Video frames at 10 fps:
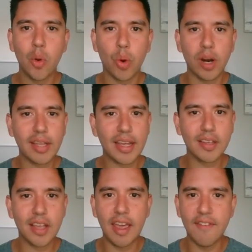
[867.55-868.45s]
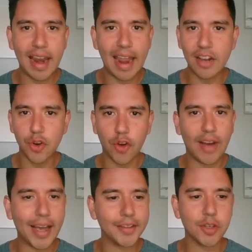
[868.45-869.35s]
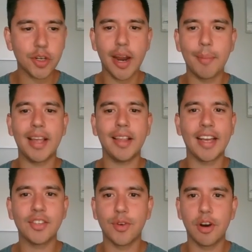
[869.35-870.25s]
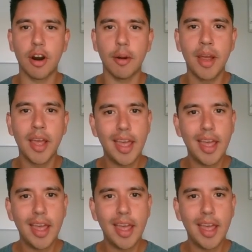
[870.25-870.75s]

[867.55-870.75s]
worked as a financial advisor at my last firm,